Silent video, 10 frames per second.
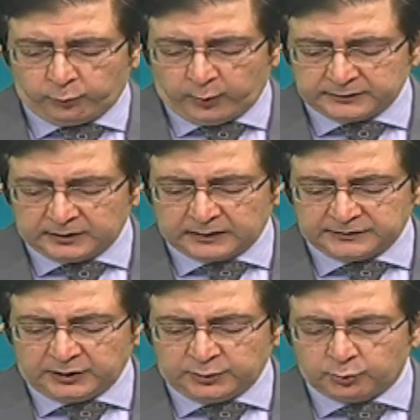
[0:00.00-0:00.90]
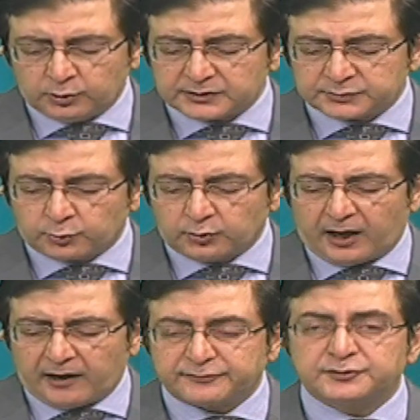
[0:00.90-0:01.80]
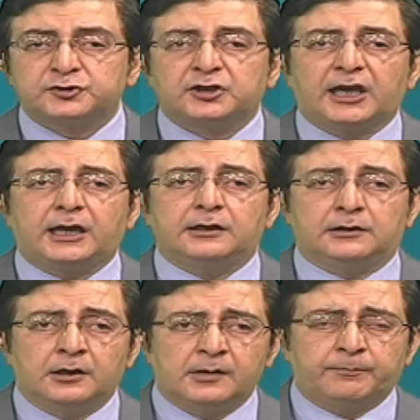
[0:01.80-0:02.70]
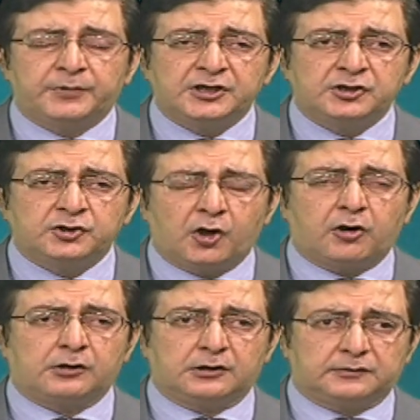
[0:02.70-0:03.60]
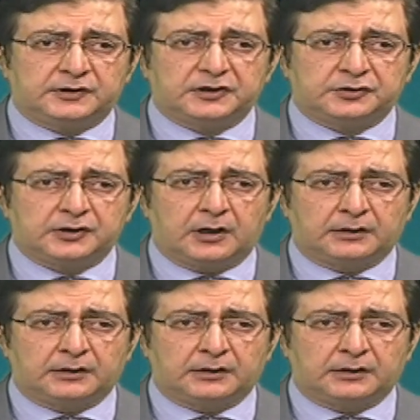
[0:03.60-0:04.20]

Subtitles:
whether the US could have stayed beyond this